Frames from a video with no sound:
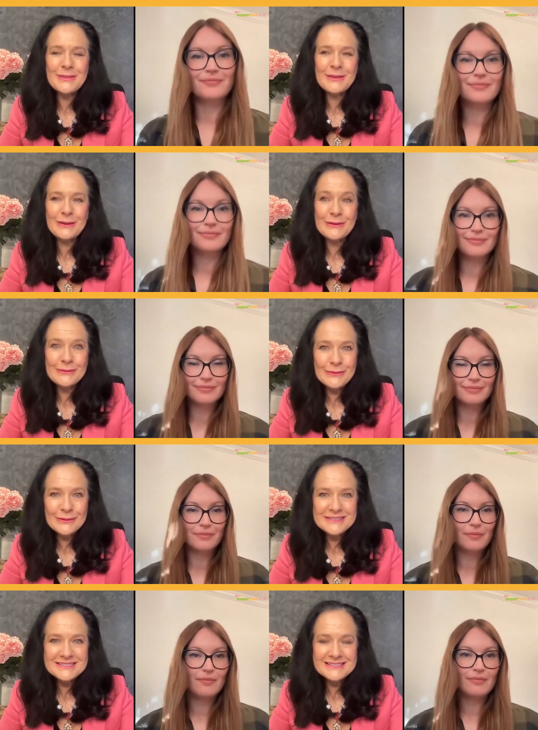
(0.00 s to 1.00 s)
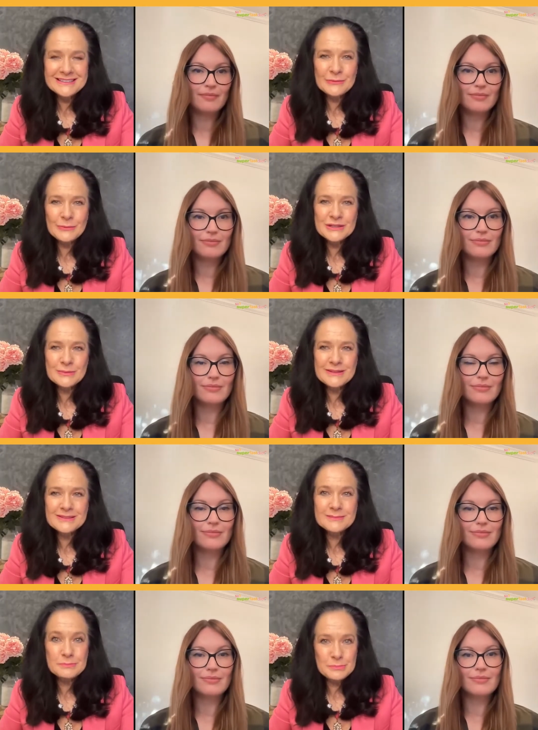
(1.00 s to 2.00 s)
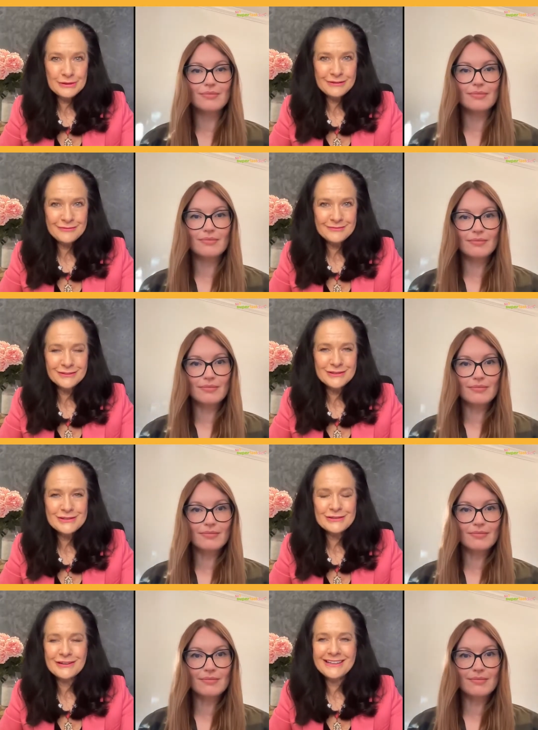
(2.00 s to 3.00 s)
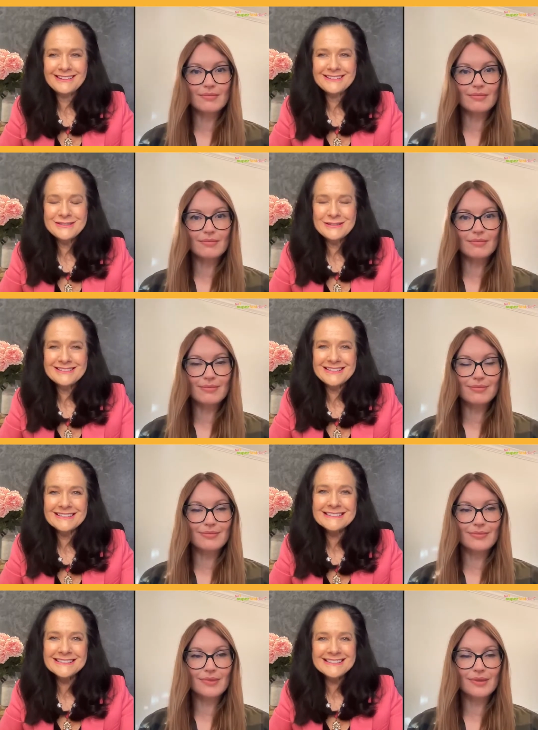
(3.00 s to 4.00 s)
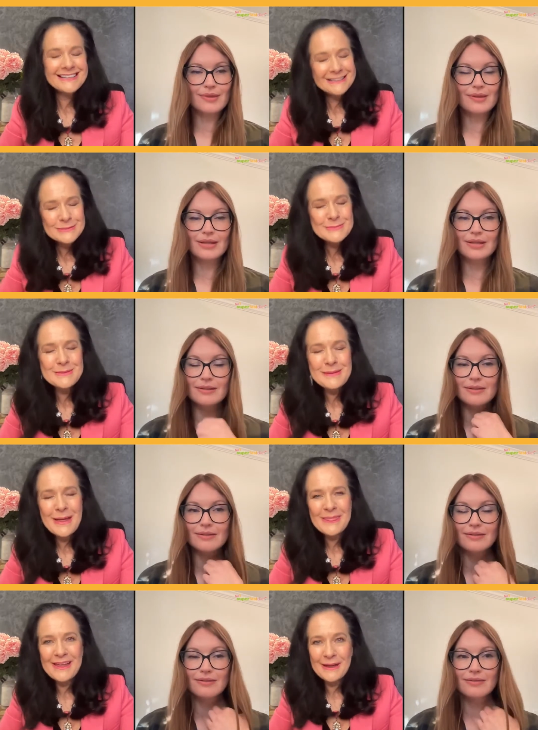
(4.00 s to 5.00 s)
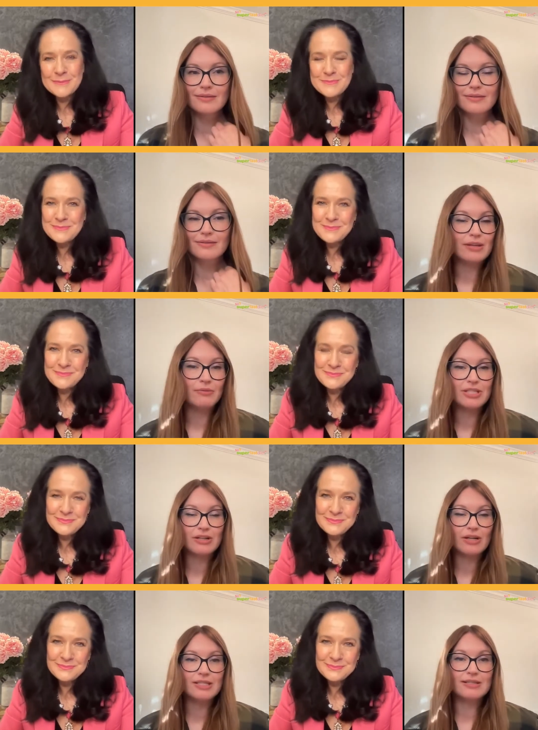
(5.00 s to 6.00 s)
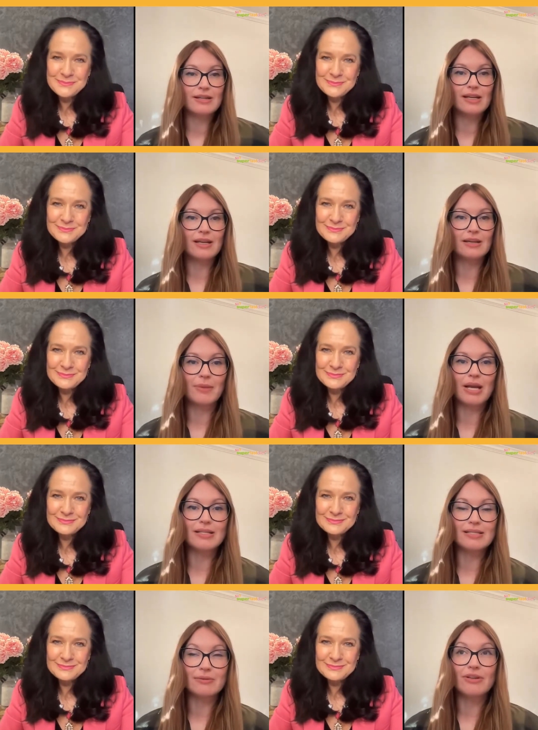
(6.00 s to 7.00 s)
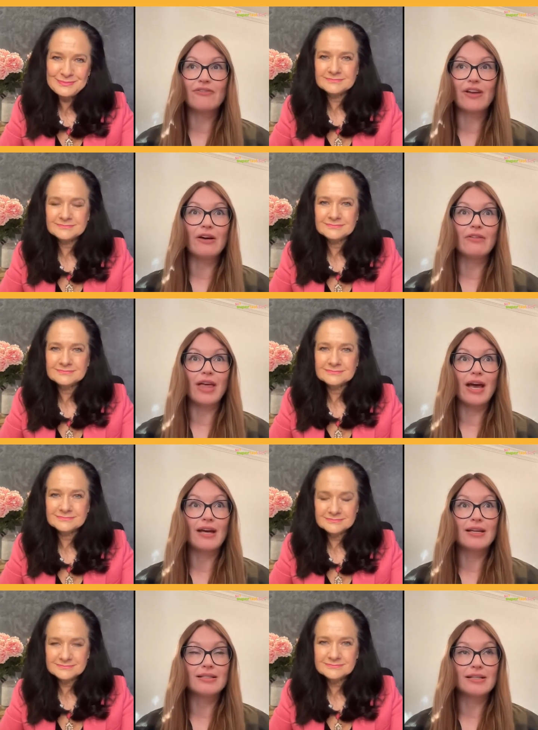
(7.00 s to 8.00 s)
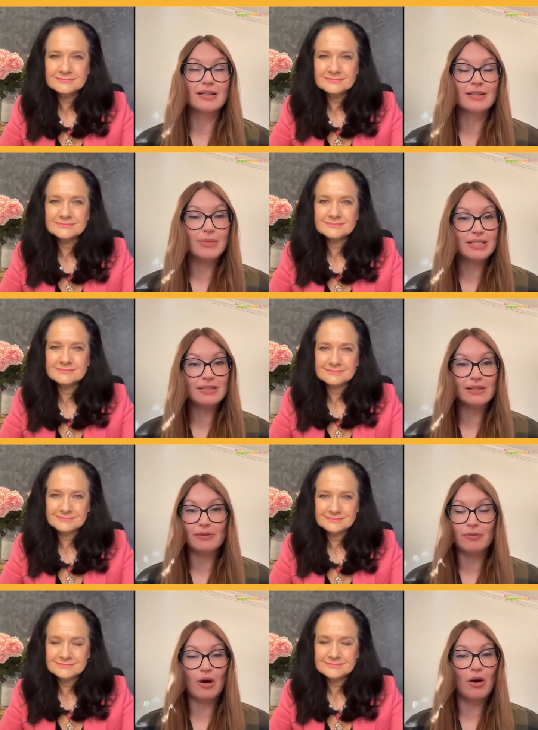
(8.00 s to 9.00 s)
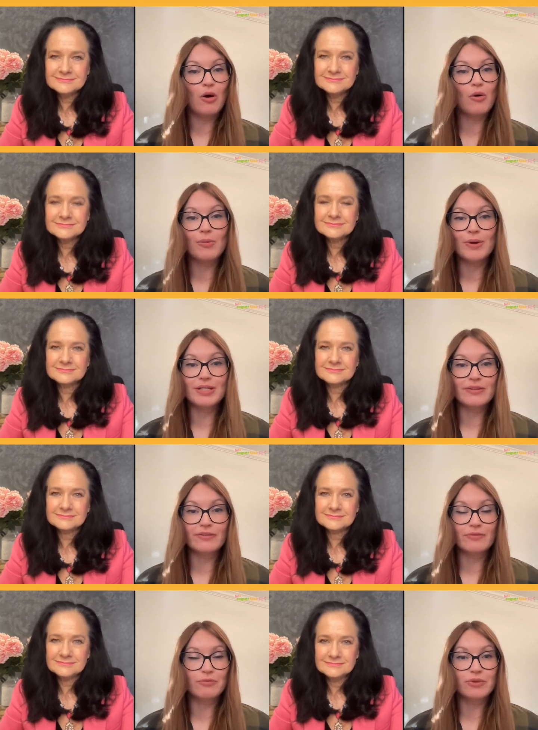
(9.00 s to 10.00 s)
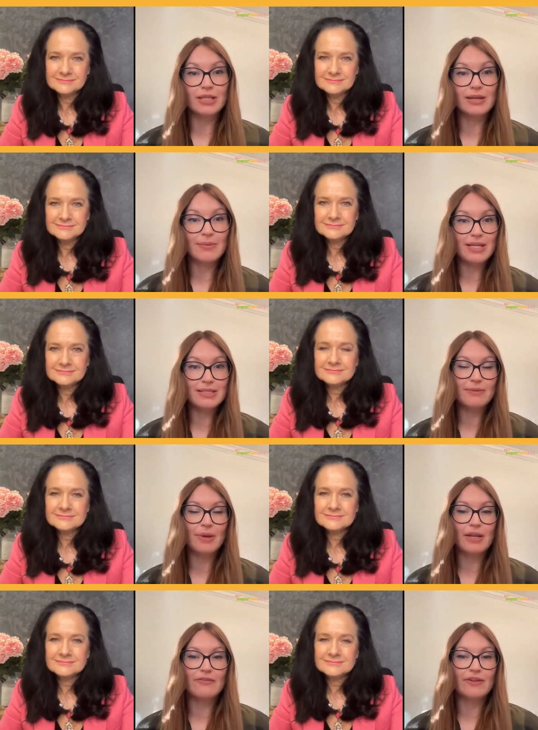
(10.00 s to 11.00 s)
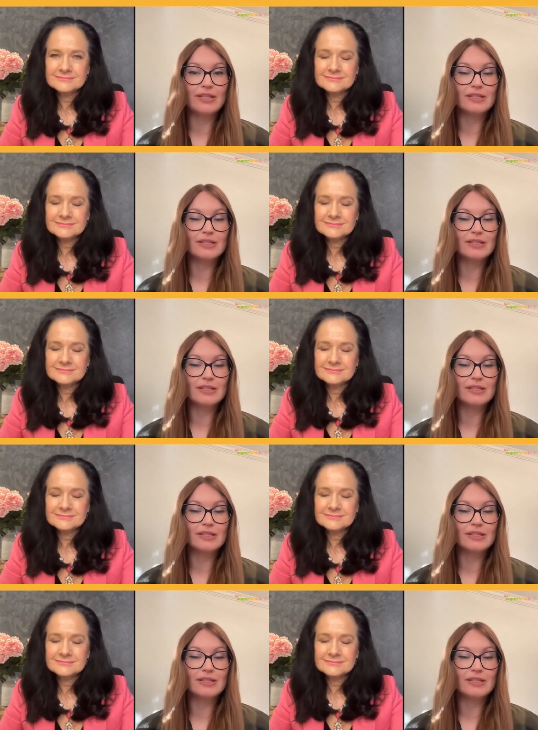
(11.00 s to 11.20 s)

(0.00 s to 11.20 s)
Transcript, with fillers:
Speaker 1: that you first did, which was pretty revolutionary. Tell us a little bit about that.
Speaker 2: We started studying it in mice and we found that basically a whole bunch of really amazing benefits.